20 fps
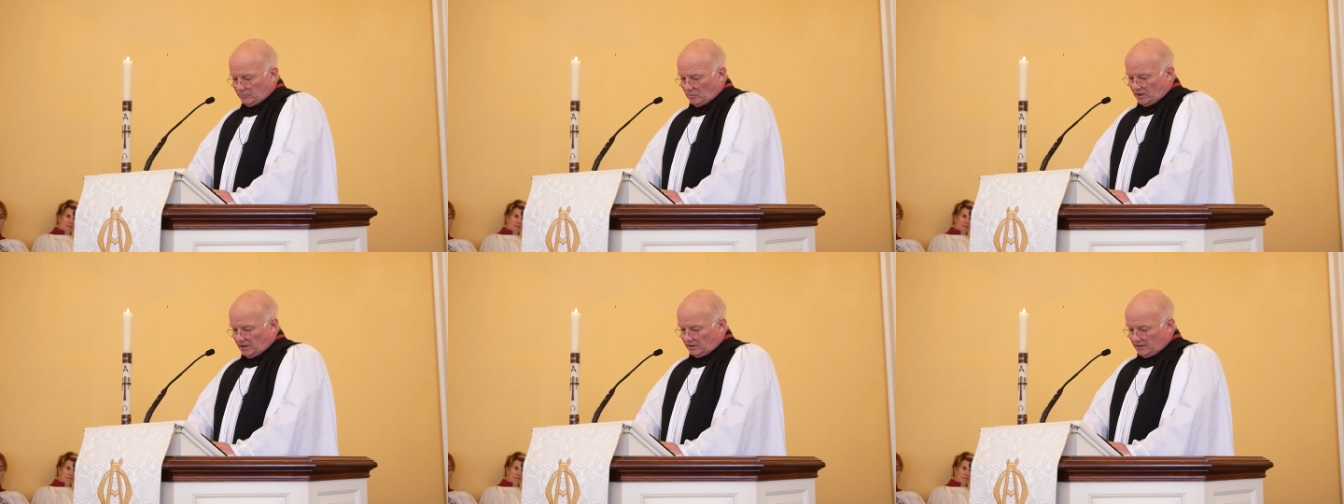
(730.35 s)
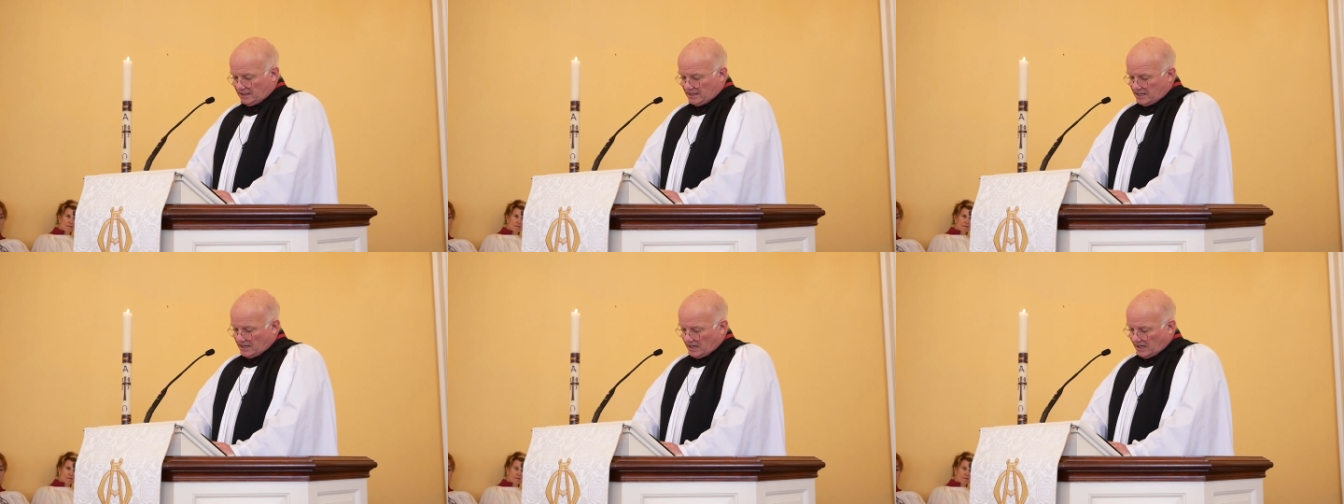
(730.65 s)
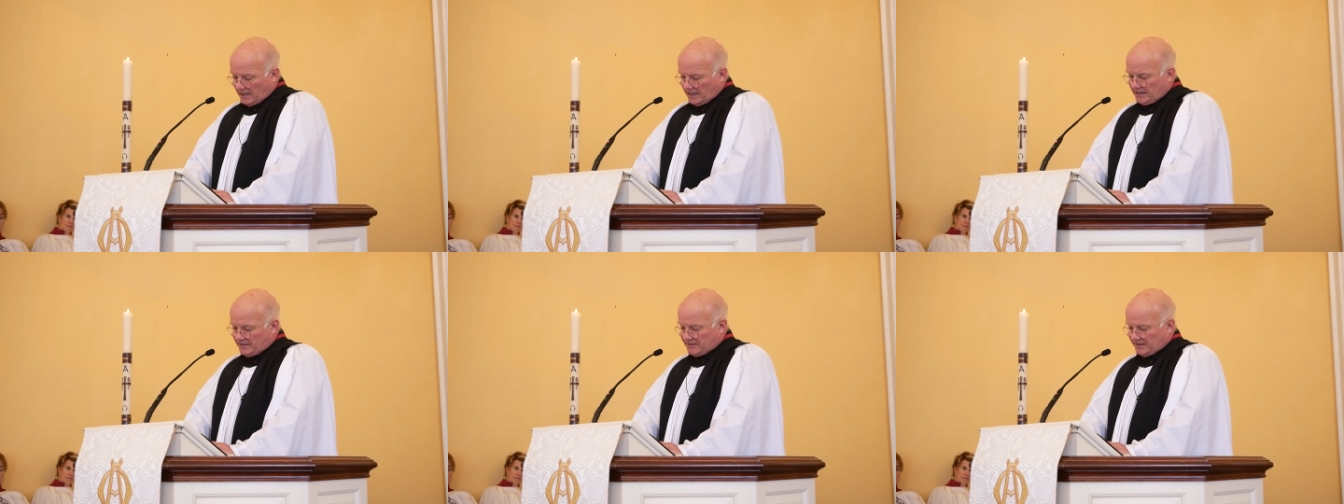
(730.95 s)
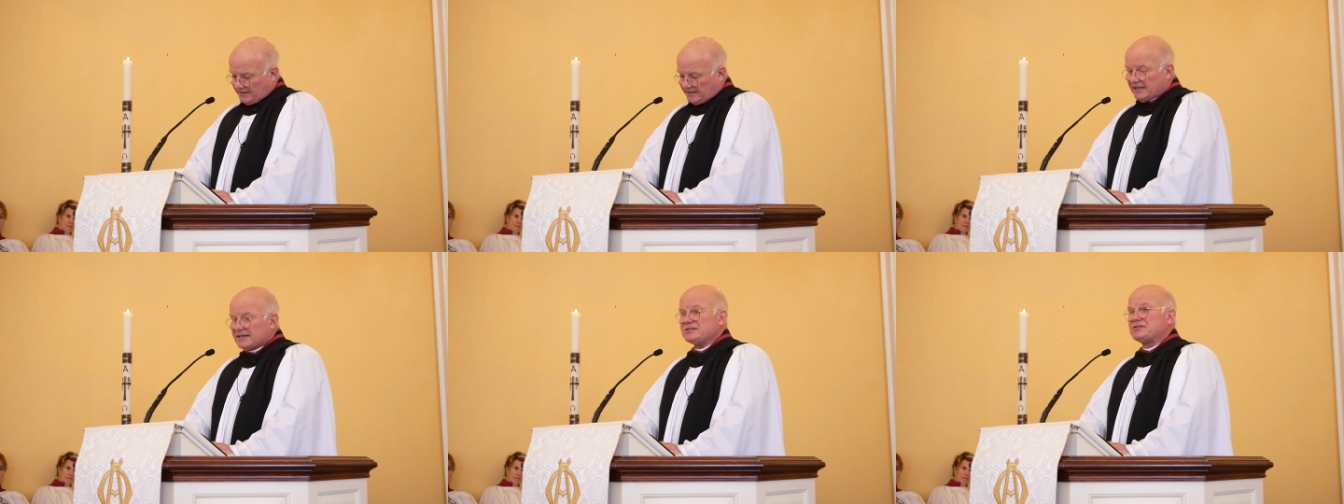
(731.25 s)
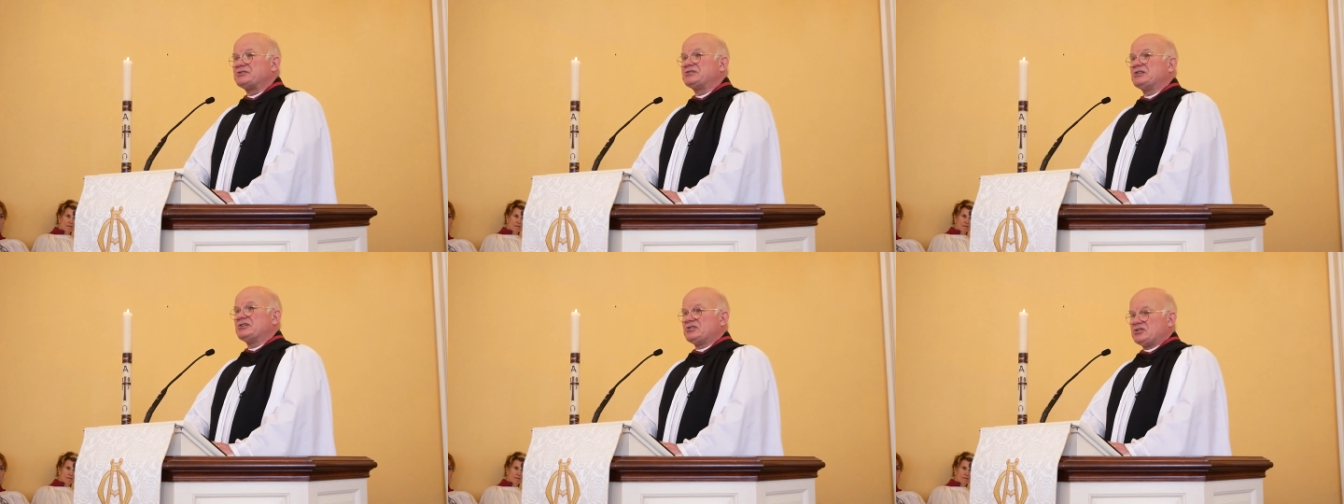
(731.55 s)
Well, I think
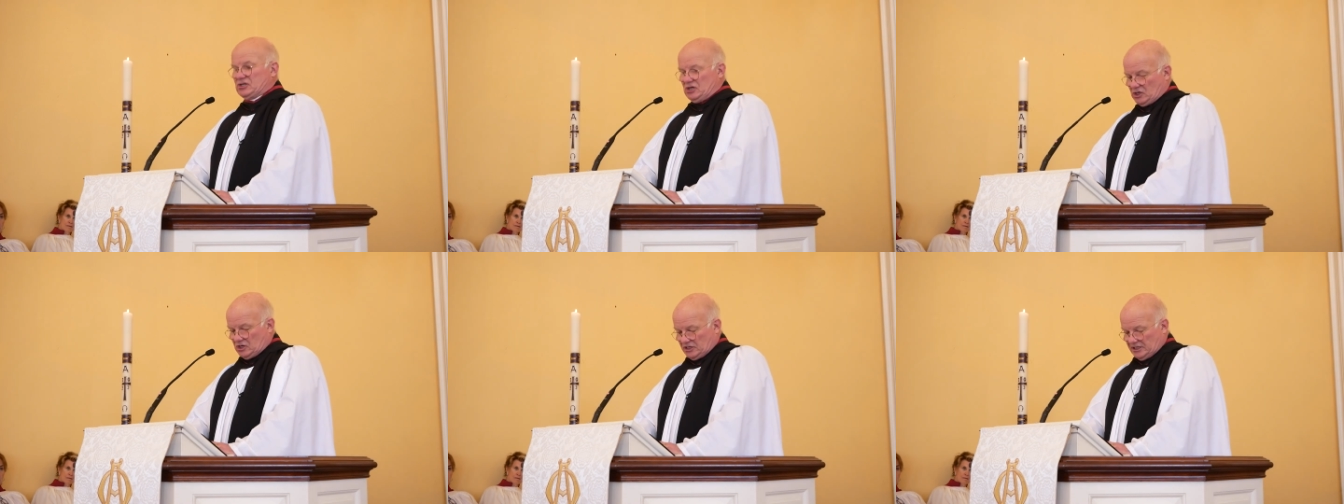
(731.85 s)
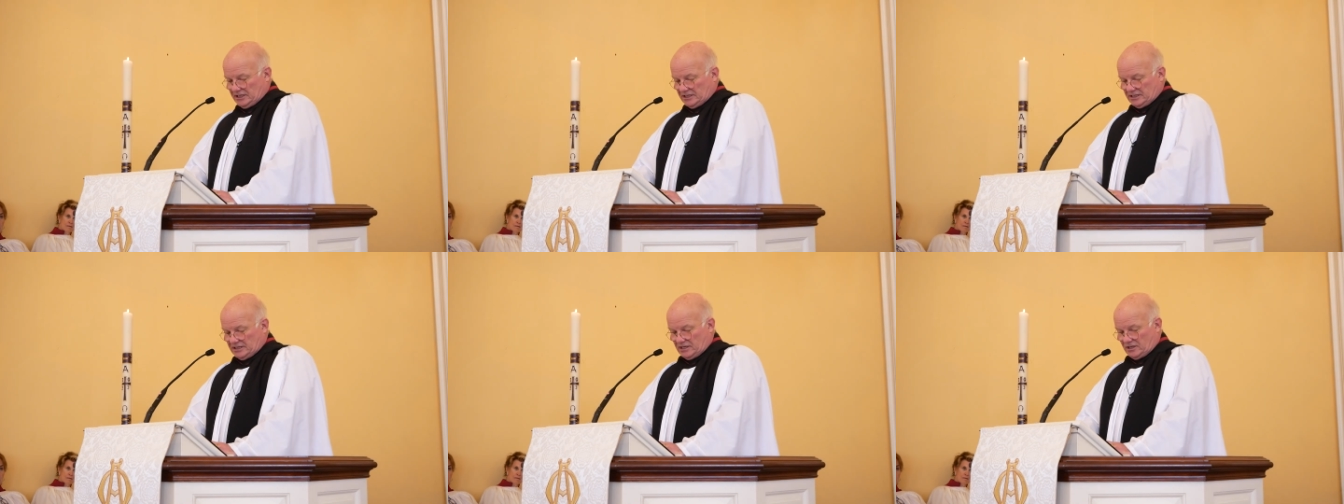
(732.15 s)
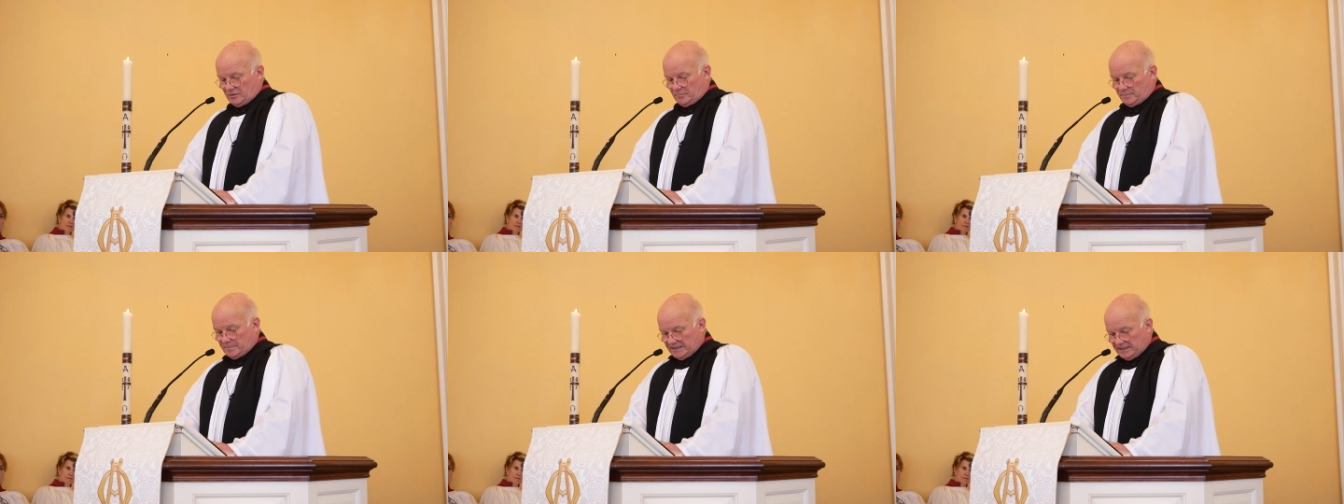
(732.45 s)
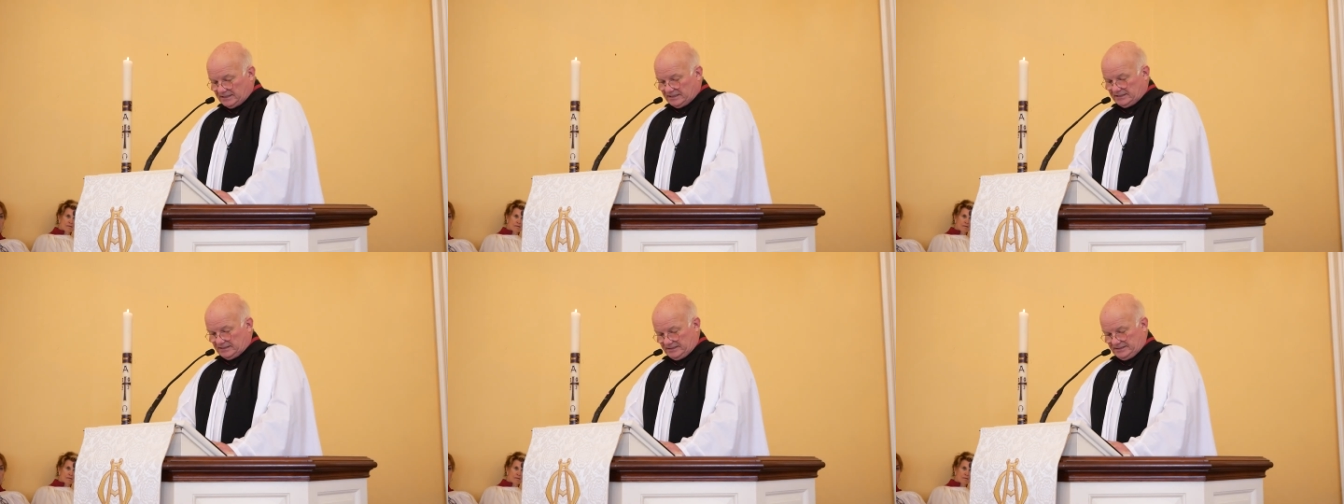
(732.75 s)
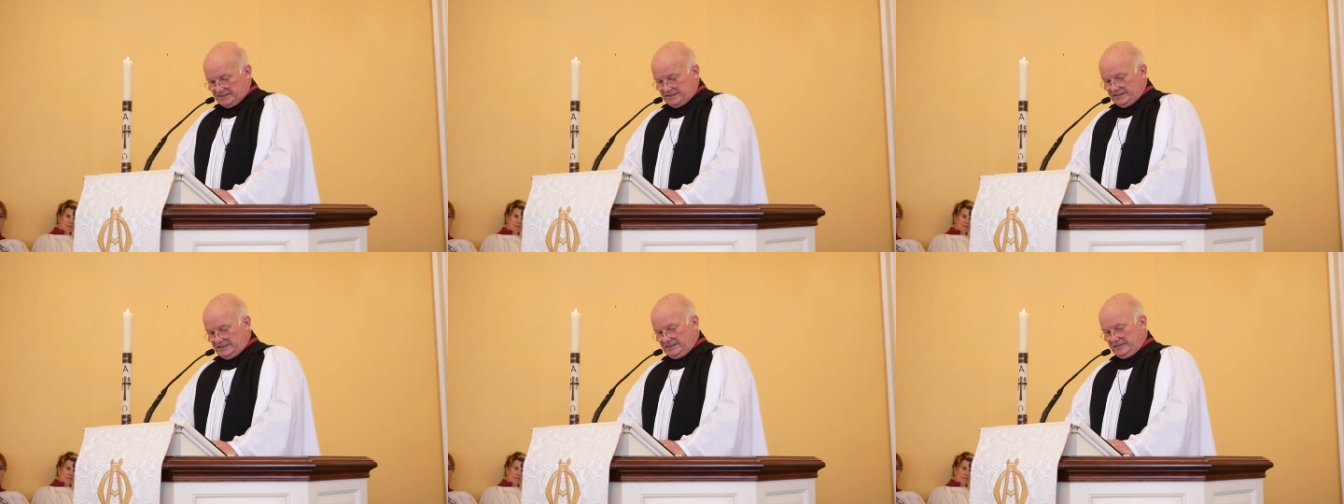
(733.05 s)
that's discerning
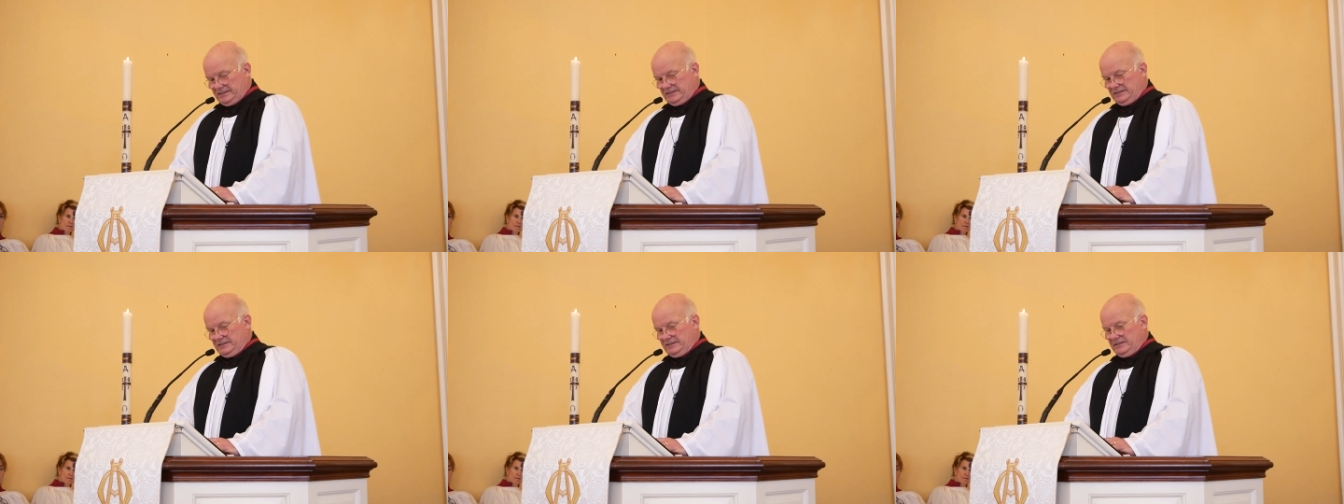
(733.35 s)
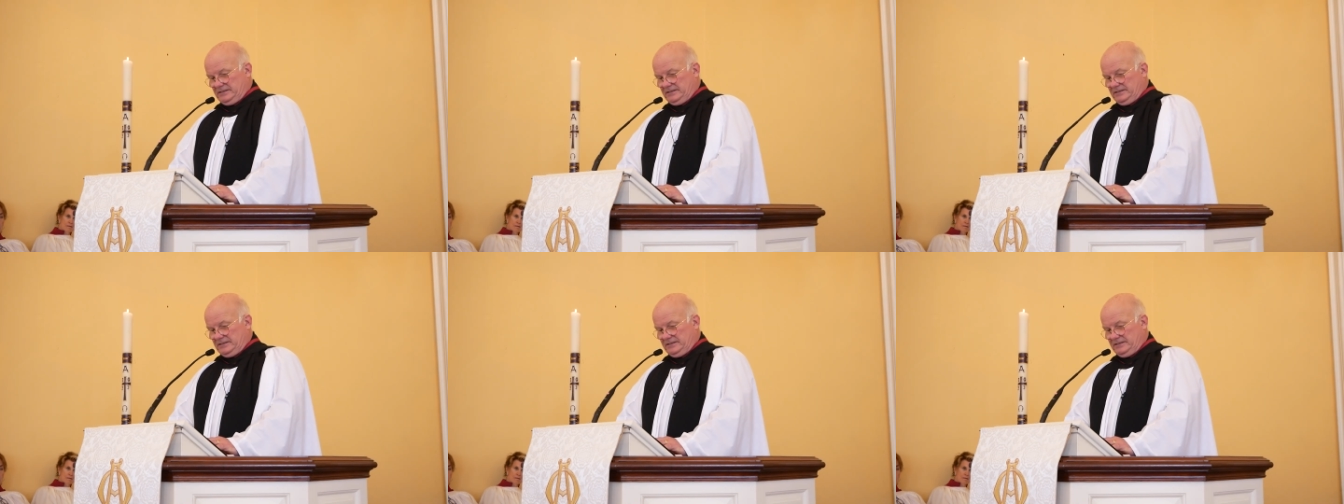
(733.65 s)
obedience.